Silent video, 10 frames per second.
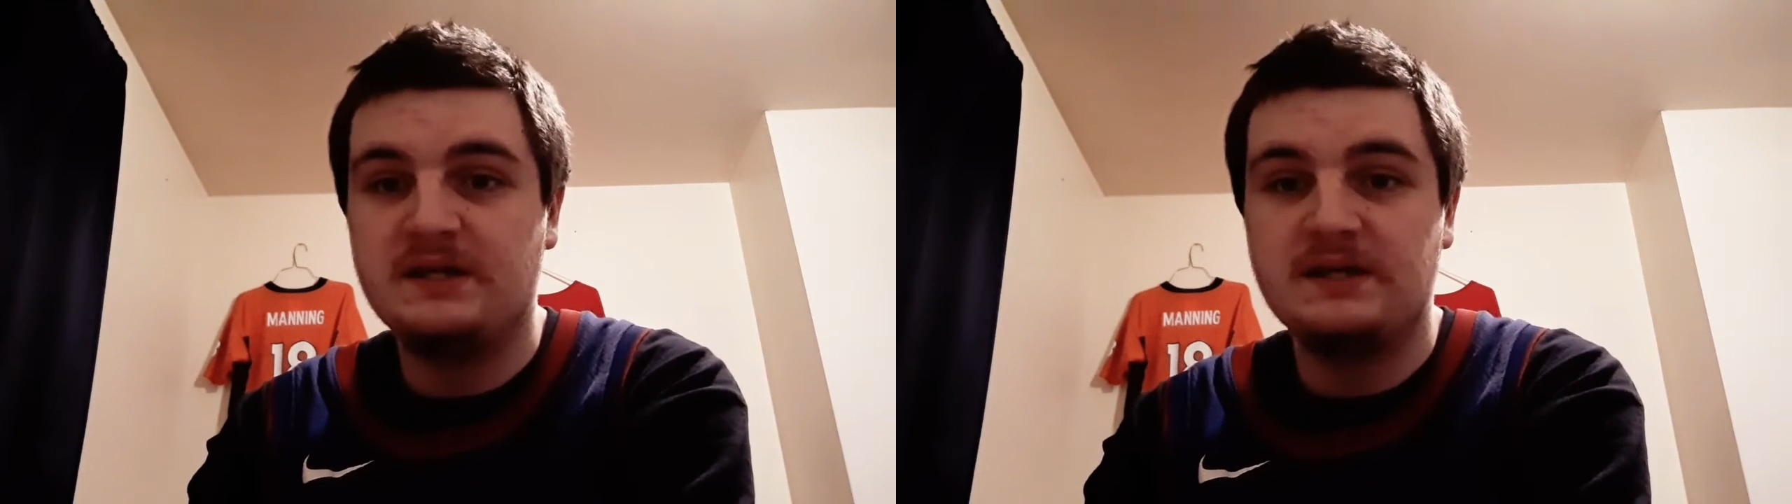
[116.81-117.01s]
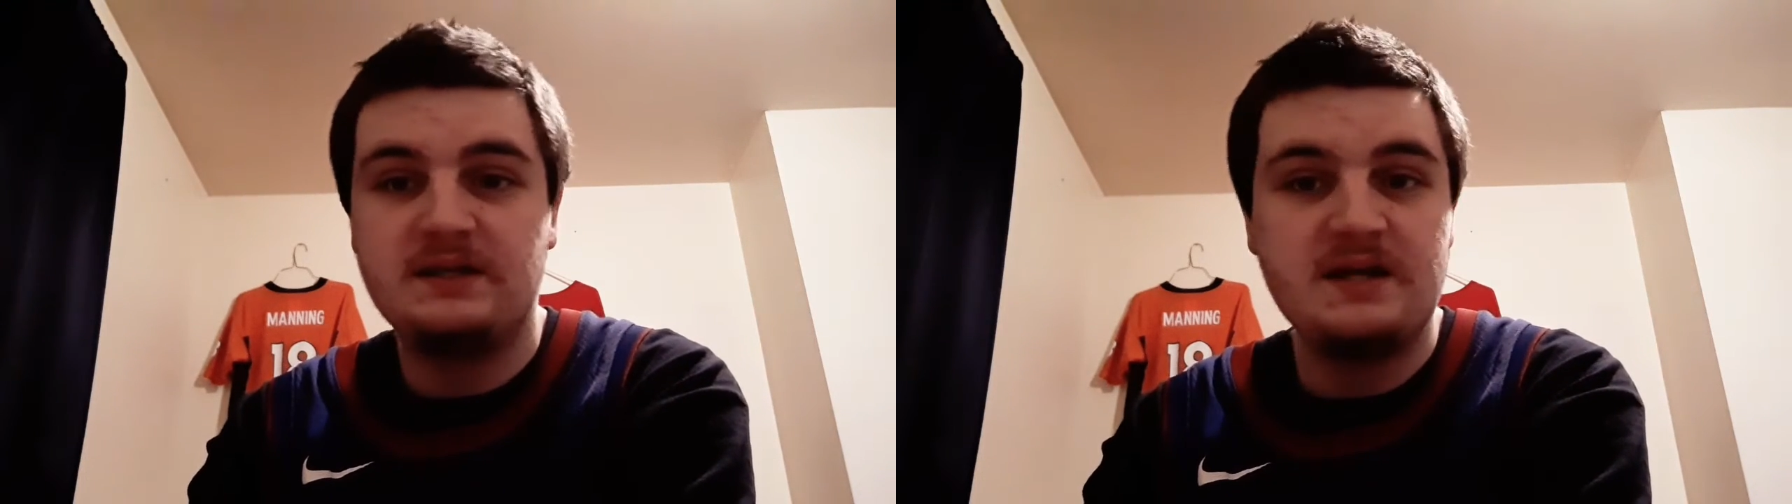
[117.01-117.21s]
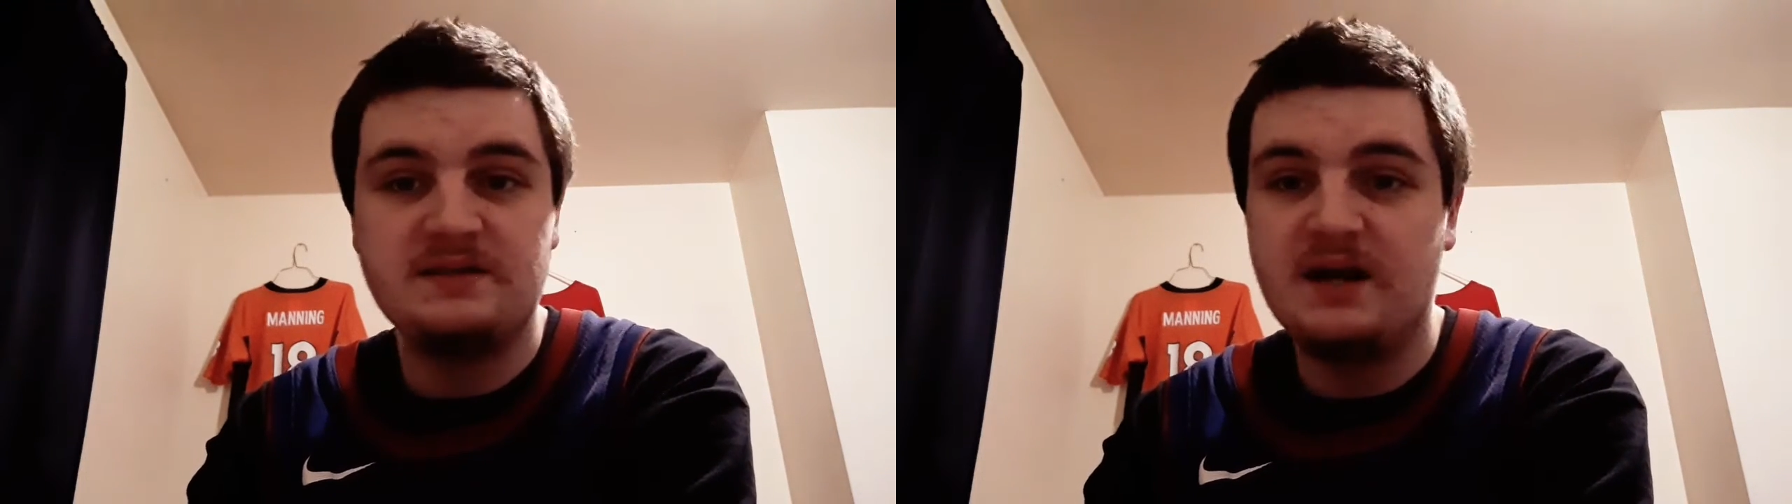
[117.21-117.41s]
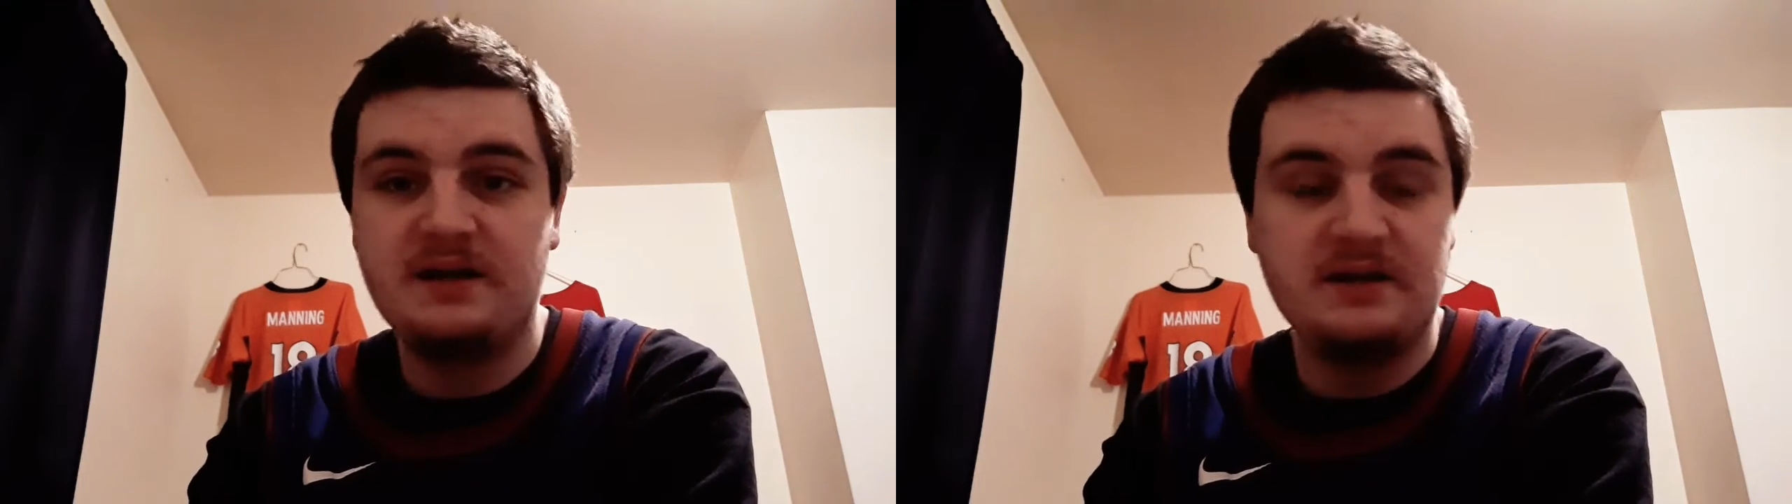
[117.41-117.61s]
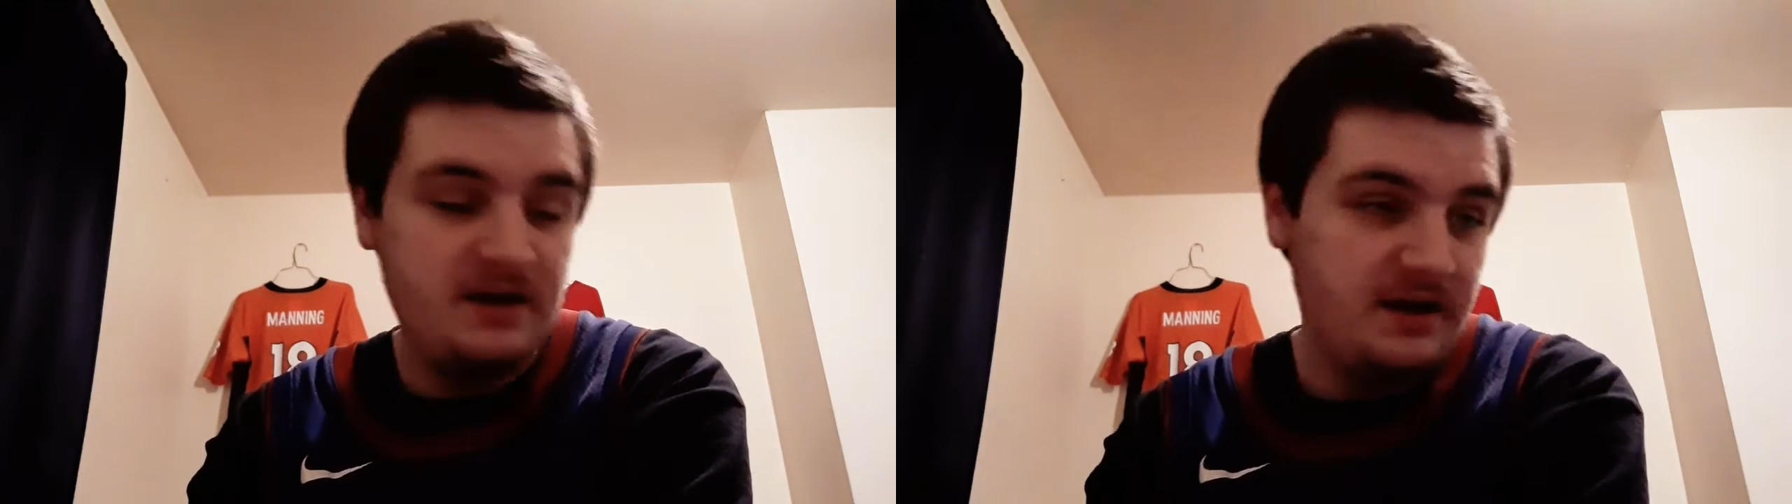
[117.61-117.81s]
Like, that's not
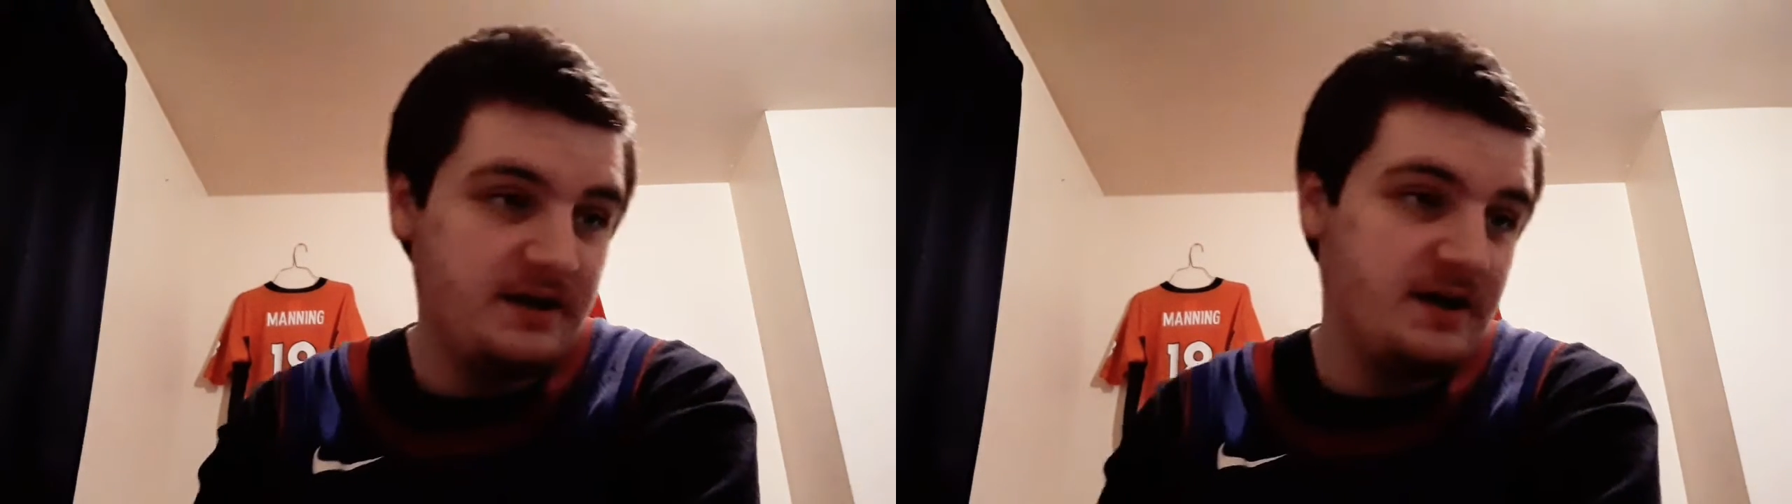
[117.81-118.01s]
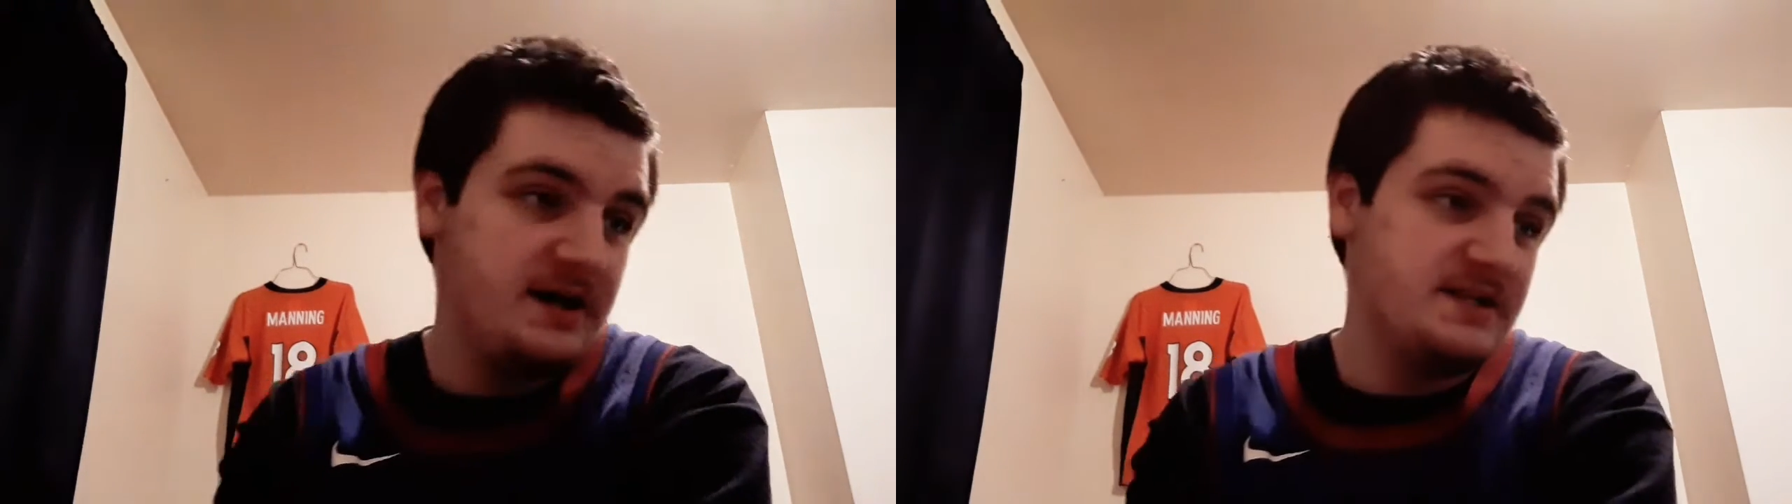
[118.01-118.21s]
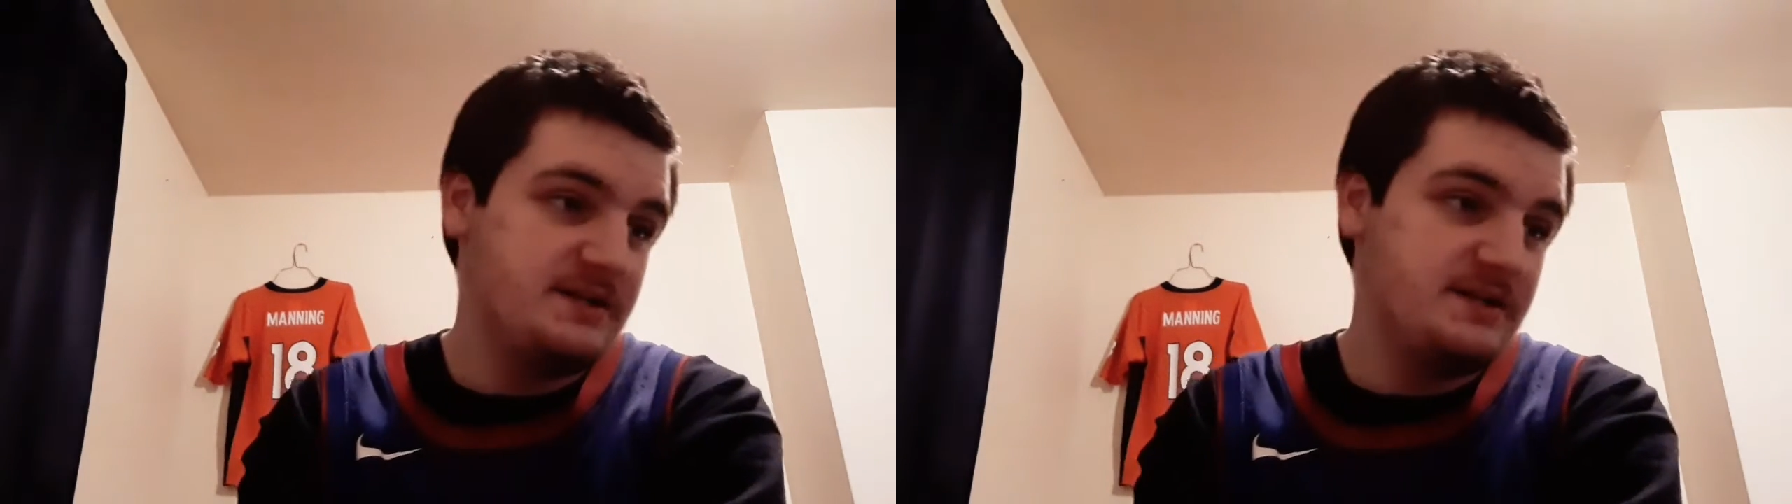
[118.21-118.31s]
going to cut it, guys.